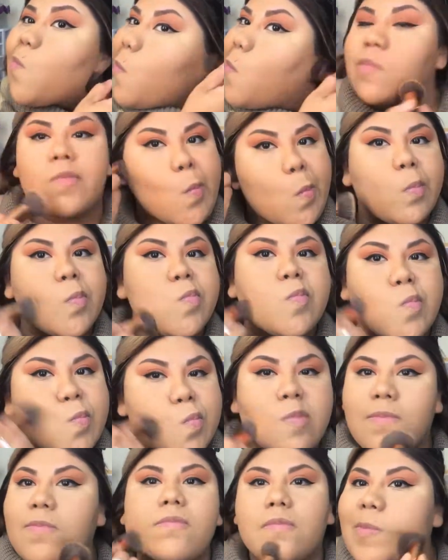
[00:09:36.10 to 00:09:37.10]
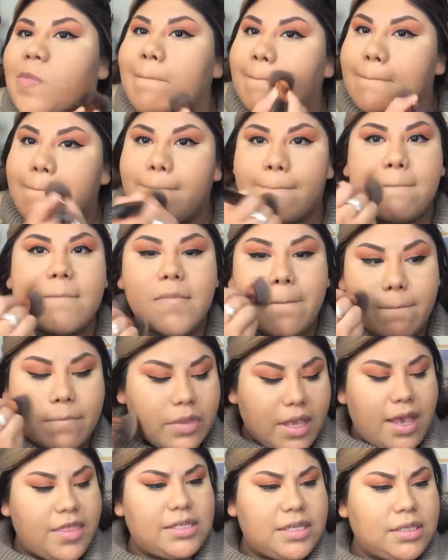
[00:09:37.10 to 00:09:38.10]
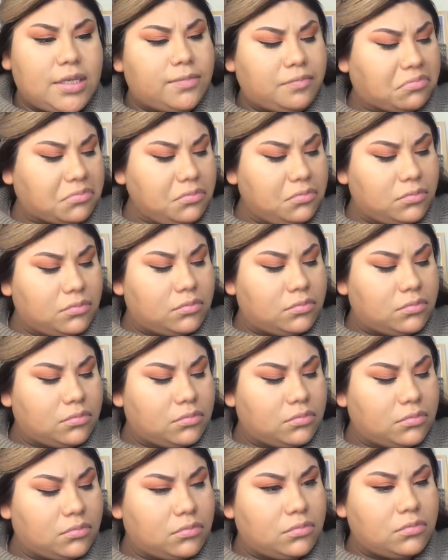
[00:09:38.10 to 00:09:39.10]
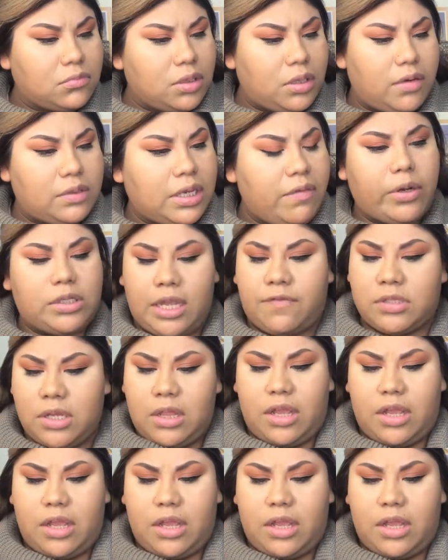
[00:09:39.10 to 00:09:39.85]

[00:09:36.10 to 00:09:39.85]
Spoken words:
This is long wear.